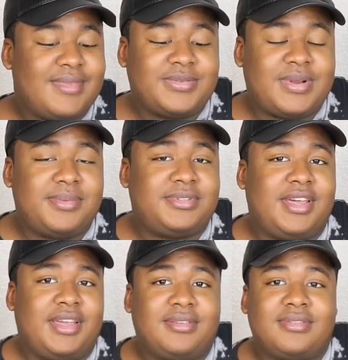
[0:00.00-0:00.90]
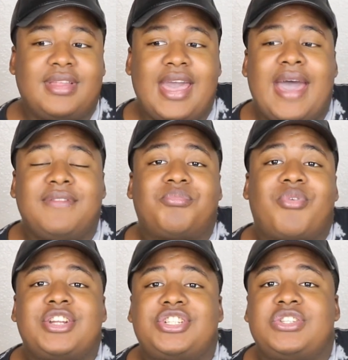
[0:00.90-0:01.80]
That's what I'm saying. Having
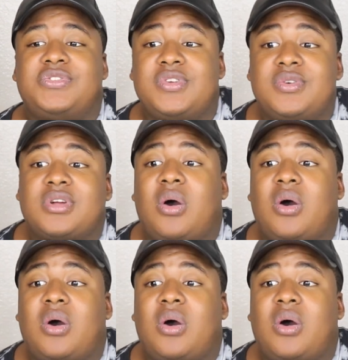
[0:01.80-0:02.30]
prejudiced views